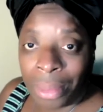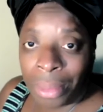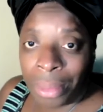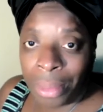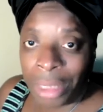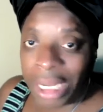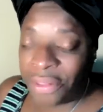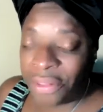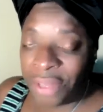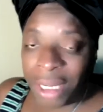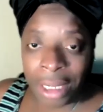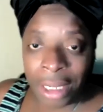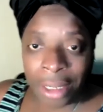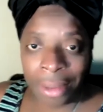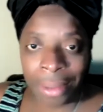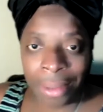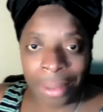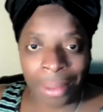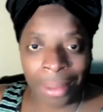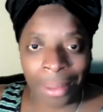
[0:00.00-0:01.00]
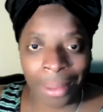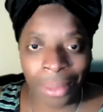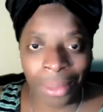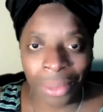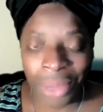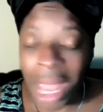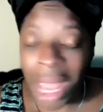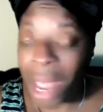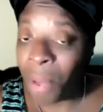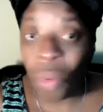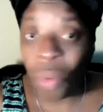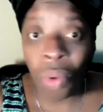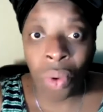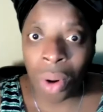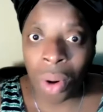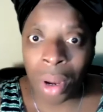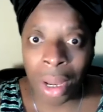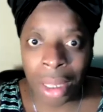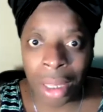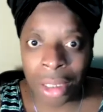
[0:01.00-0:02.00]
Nothing. I'm
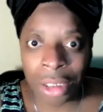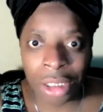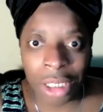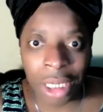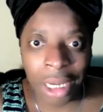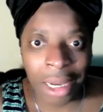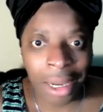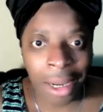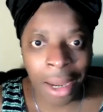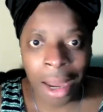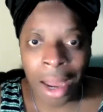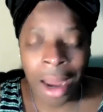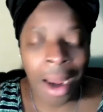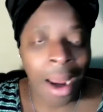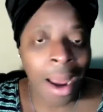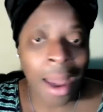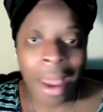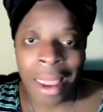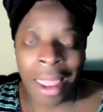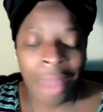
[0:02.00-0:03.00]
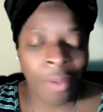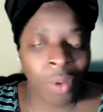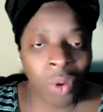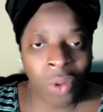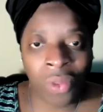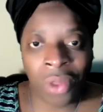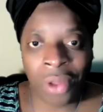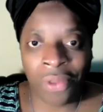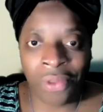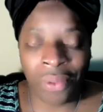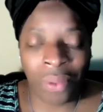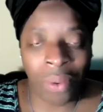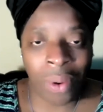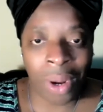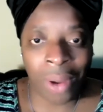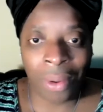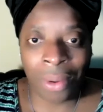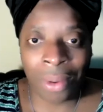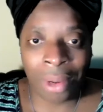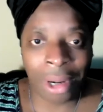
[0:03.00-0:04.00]
royalty. I am on the
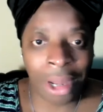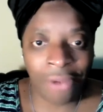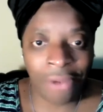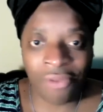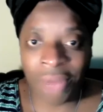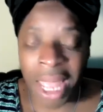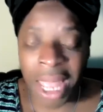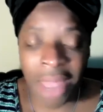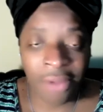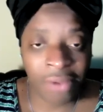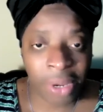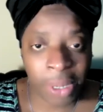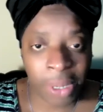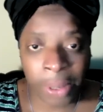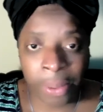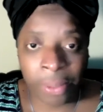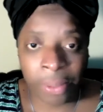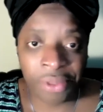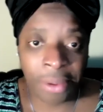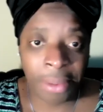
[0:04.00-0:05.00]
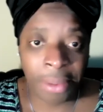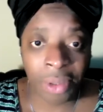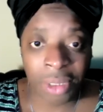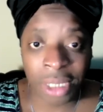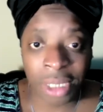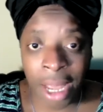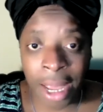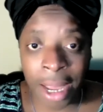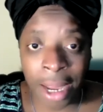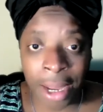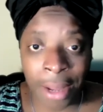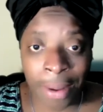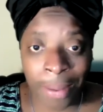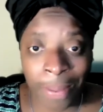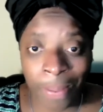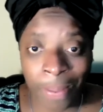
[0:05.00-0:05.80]
throne forever with the Most High.